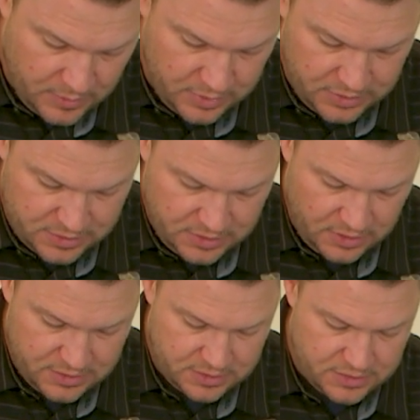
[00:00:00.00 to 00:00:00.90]
But the
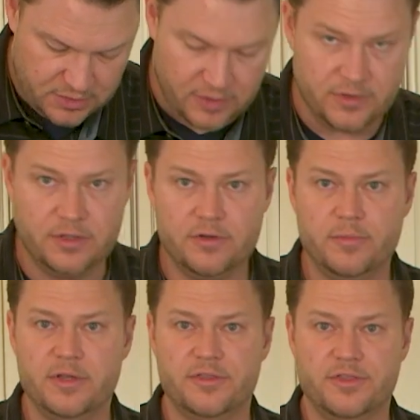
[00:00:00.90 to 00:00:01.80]
sauce can still have a little
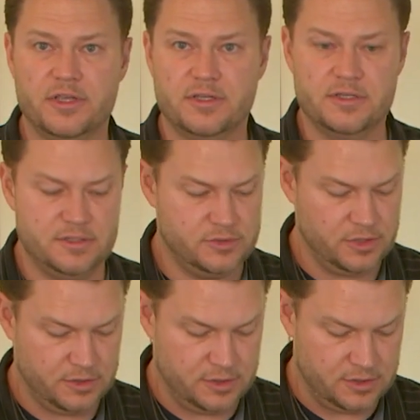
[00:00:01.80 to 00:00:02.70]
bit of thickness and
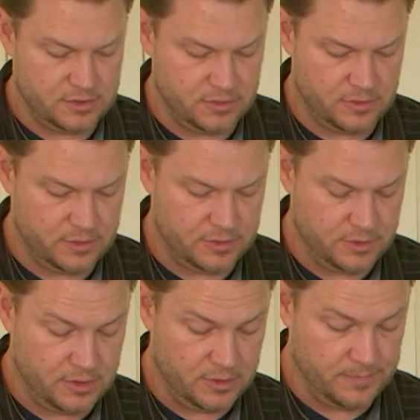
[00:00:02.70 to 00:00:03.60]
chunkiness to it when you're
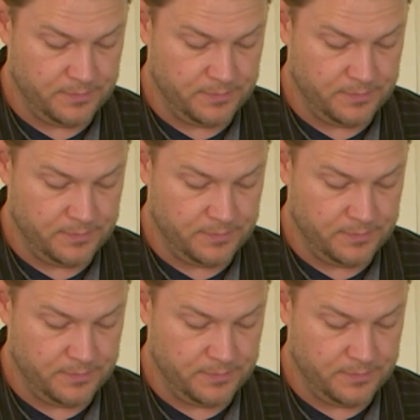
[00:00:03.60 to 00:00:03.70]
done.